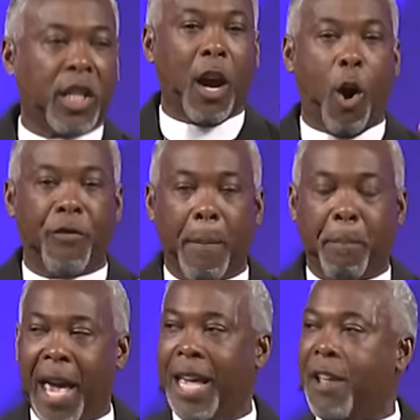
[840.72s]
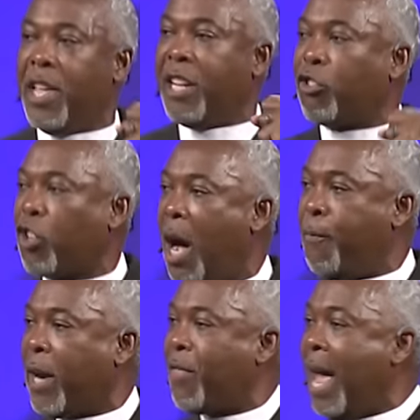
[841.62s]
or the pain and the
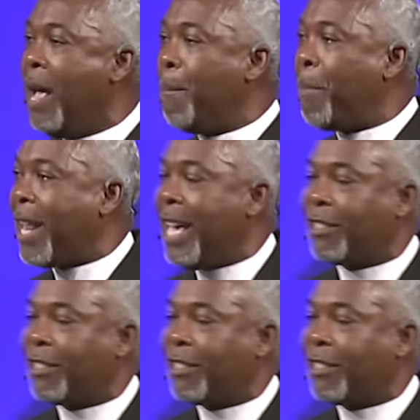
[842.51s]
discomfort of that, but it's